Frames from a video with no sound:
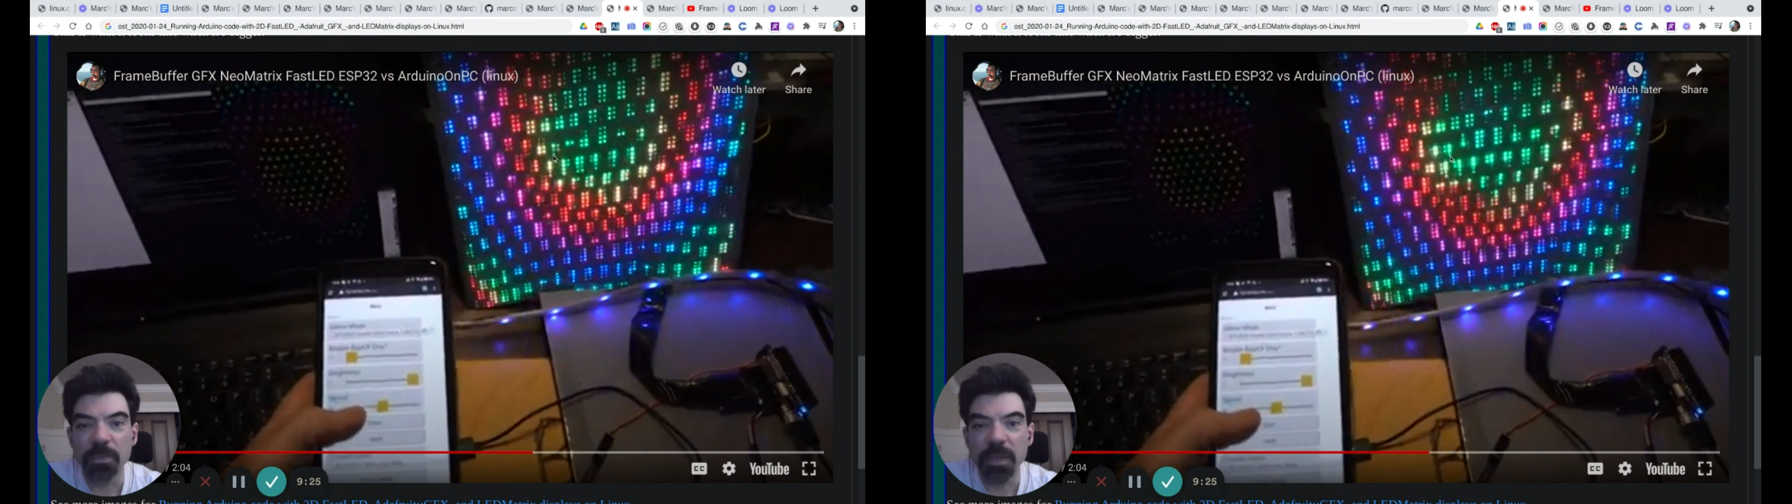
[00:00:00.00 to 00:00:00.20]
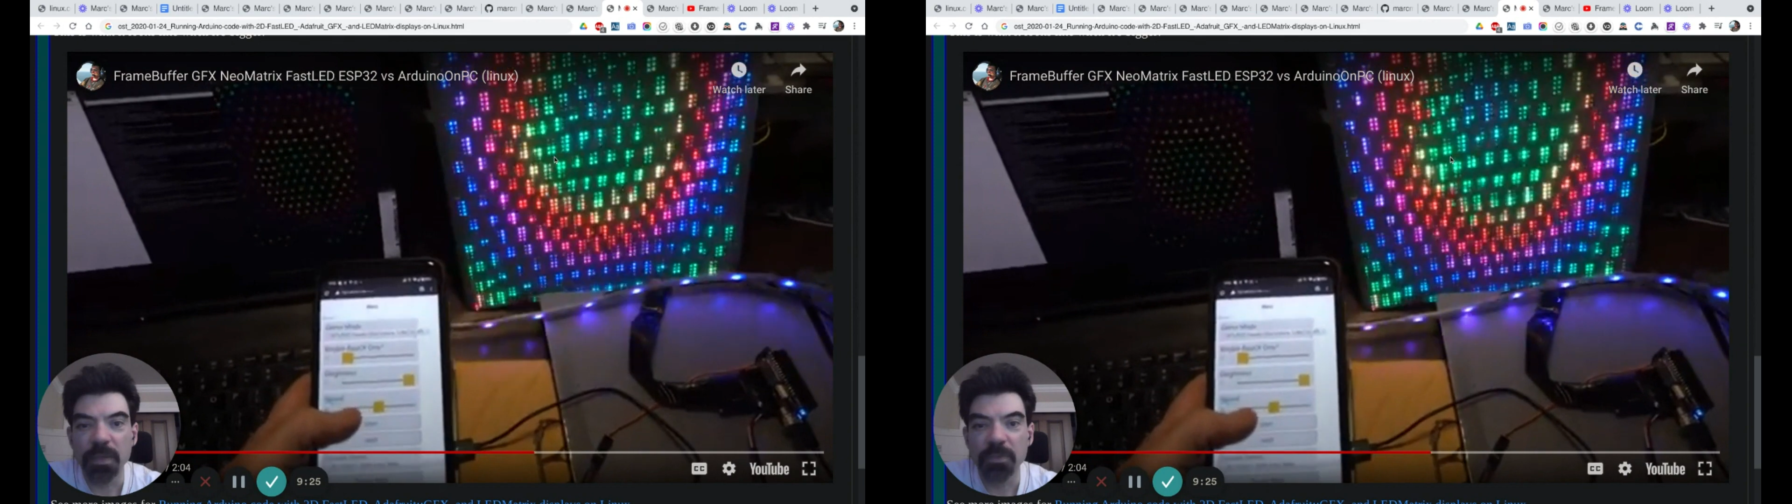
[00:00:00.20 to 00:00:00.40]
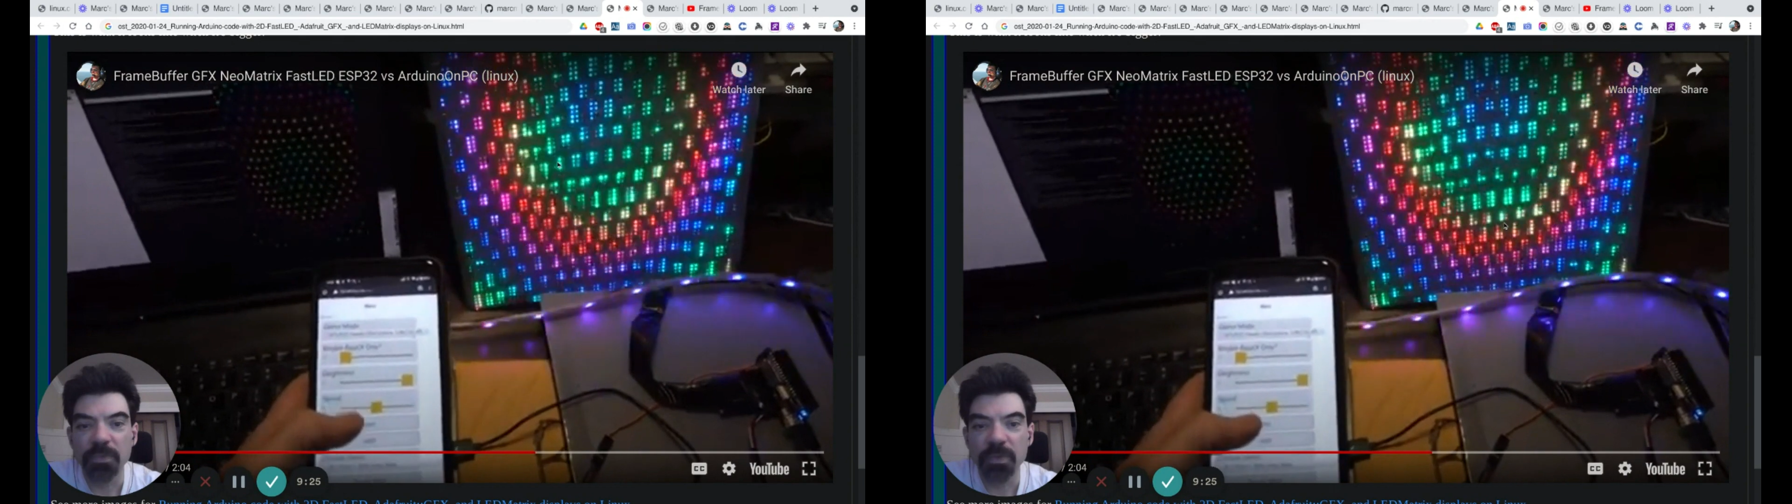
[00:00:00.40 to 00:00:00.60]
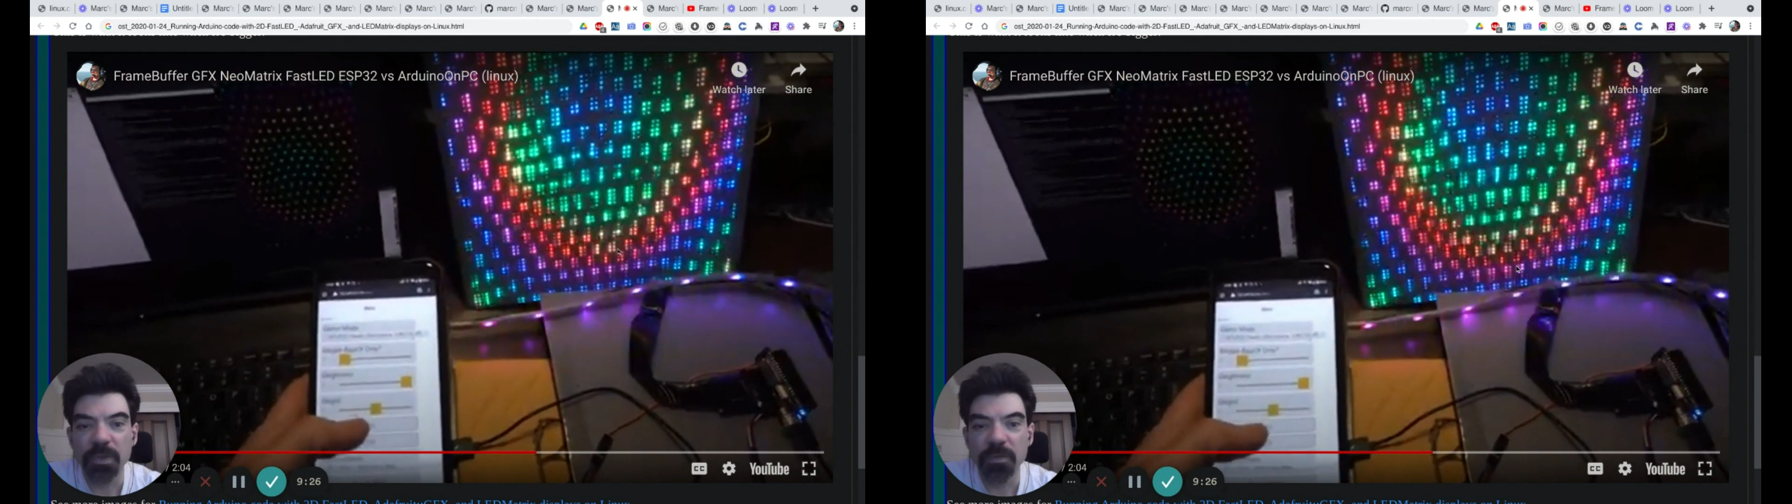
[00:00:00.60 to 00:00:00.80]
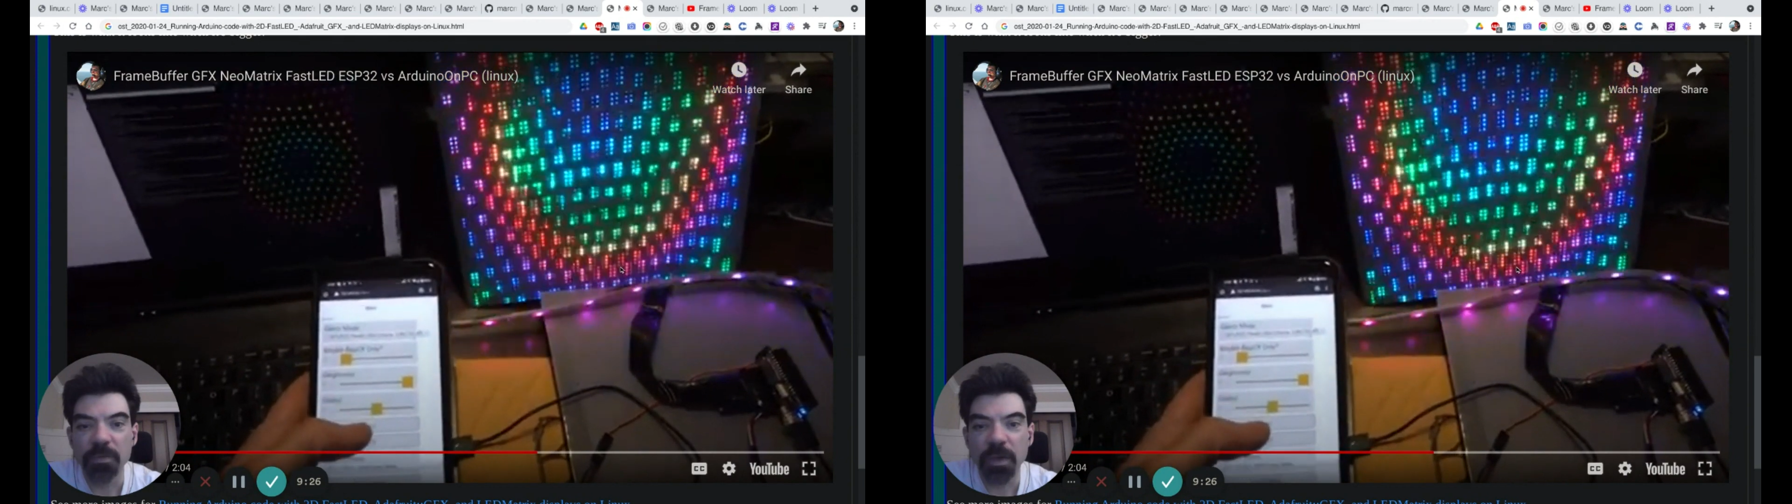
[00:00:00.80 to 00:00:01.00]
command
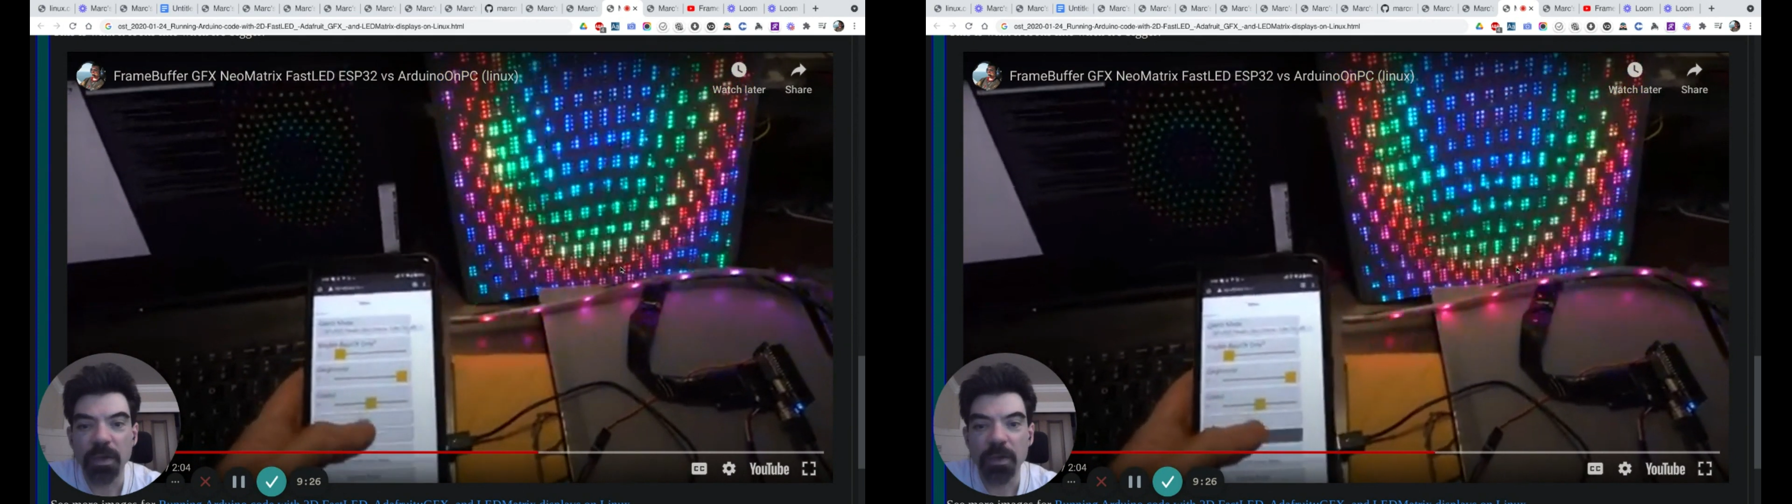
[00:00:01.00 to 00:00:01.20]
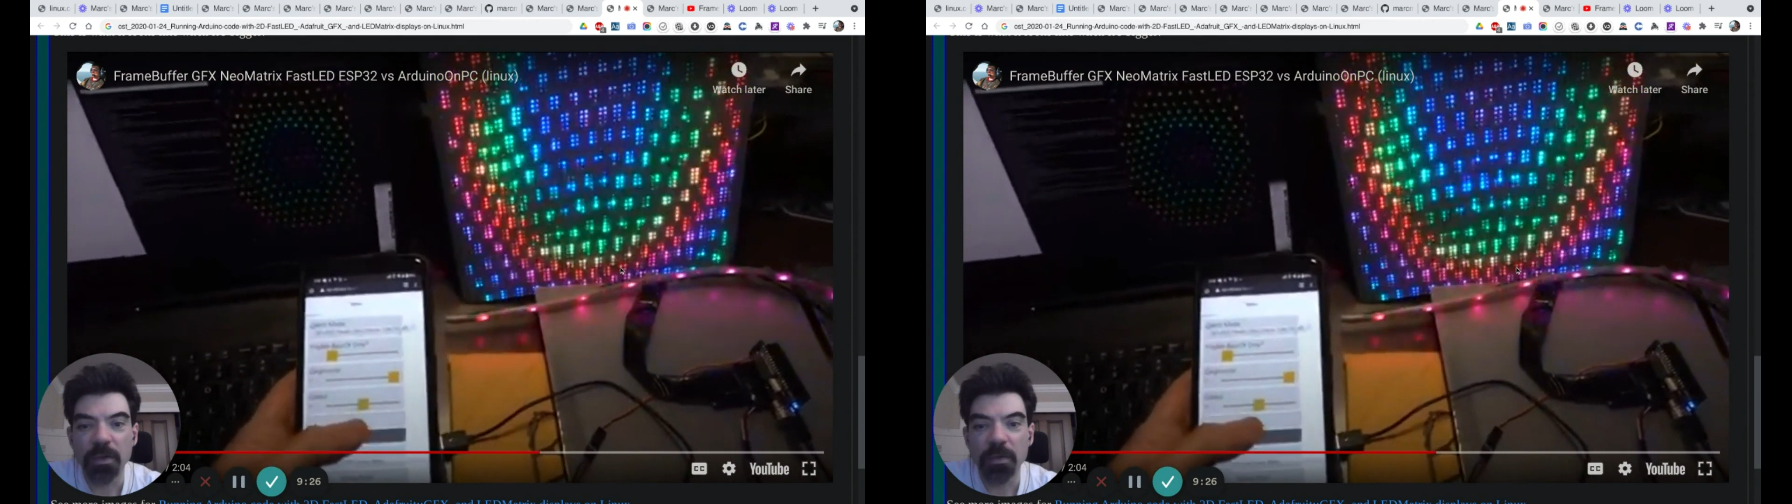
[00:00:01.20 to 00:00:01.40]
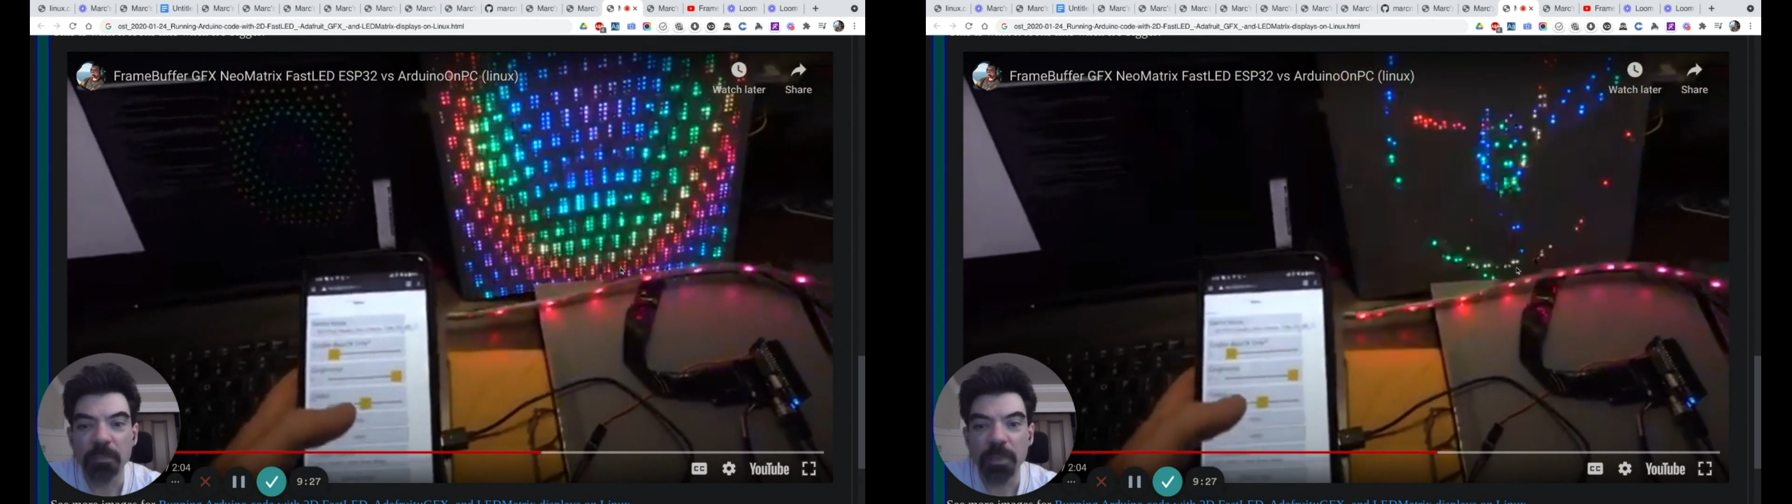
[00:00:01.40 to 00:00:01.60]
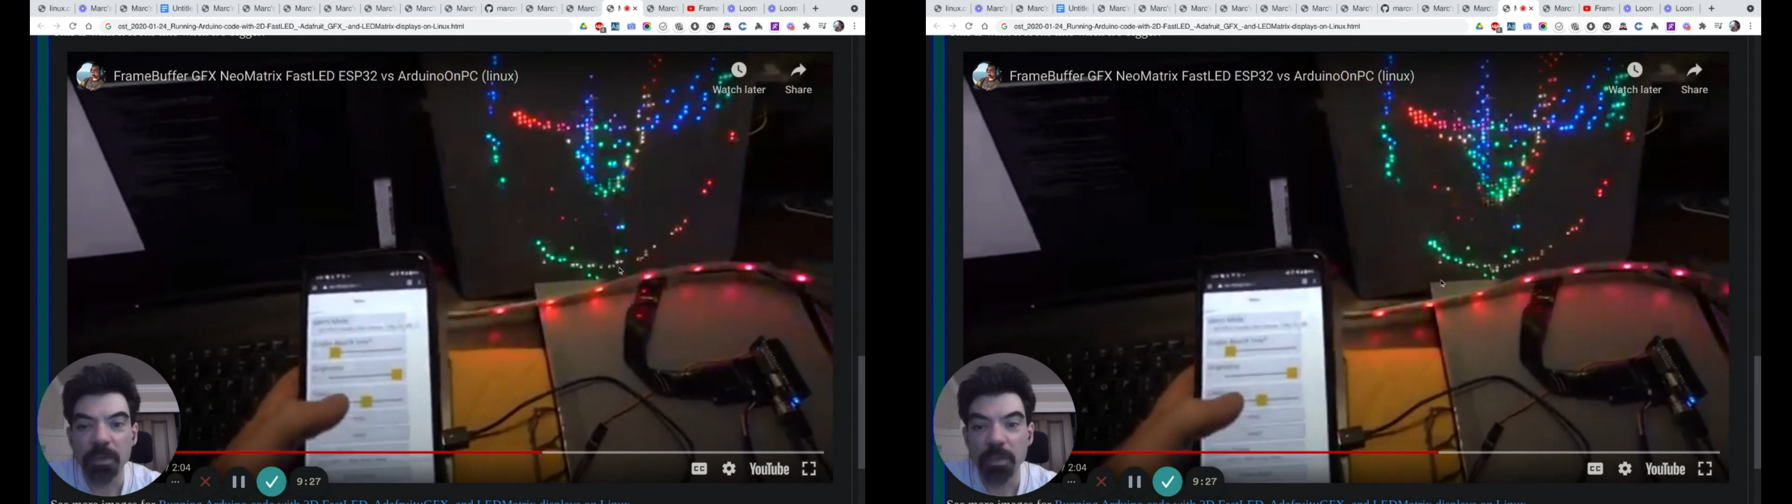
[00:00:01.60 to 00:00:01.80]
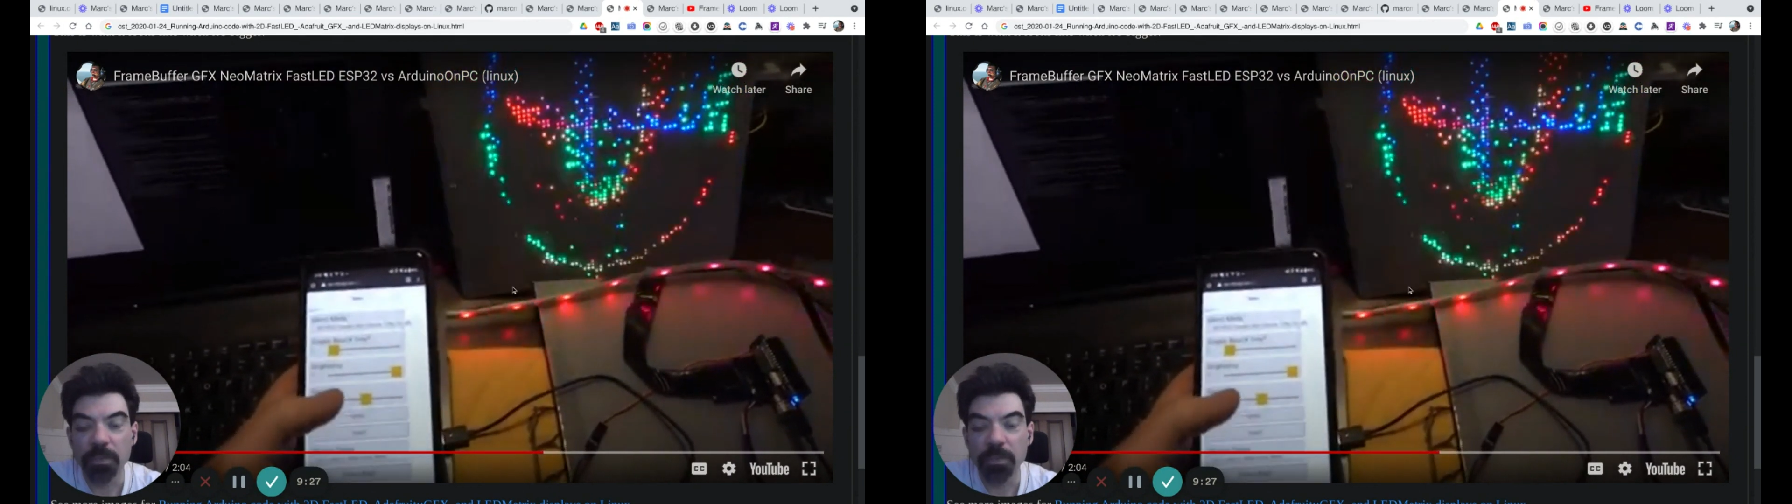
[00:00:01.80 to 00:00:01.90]
um,